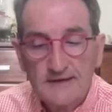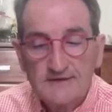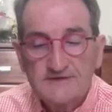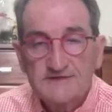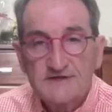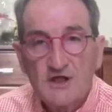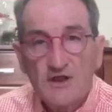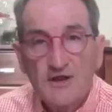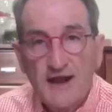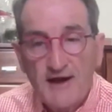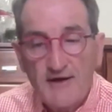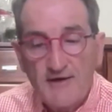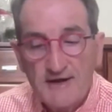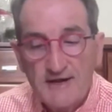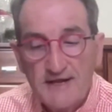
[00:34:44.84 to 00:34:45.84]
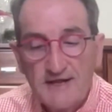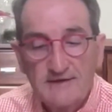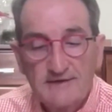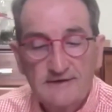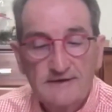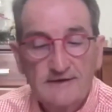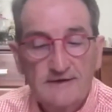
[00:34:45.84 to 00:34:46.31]
solidarity,
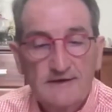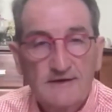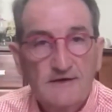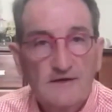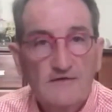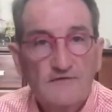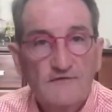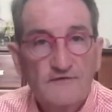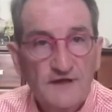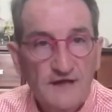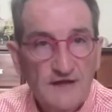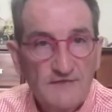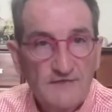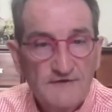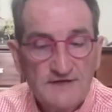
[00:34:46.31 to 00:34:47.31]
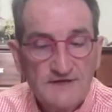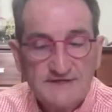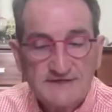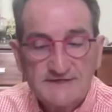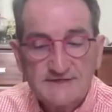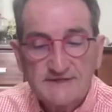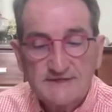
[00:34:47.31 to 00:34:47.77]

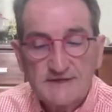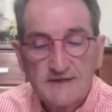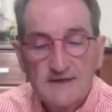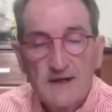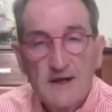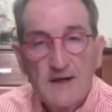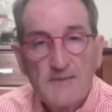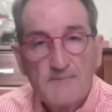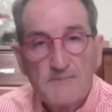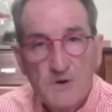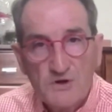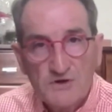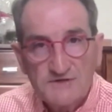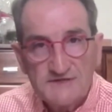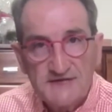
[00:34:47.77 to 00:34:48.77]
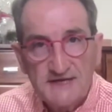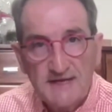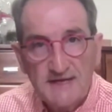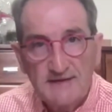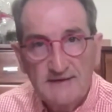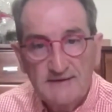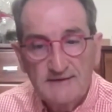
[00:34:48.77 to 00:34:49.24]
forgiveness,
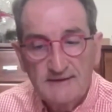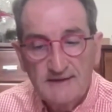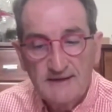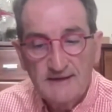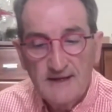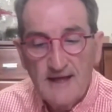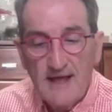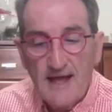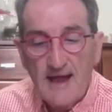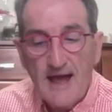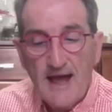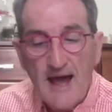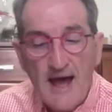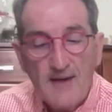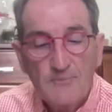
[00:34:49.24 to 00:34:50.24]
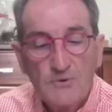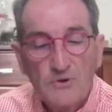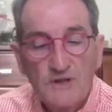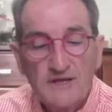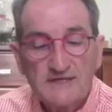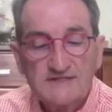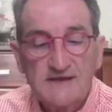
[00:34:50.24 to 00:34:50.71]
mercy, and a humble
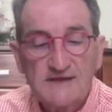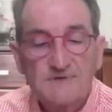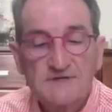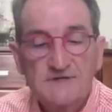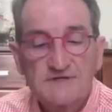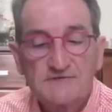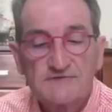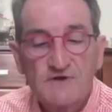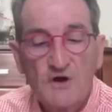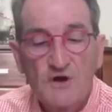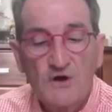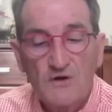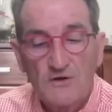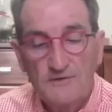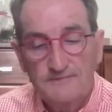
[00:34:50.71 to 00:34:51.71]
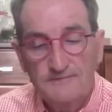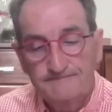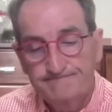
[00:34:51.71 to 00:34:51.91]
acceptance of God.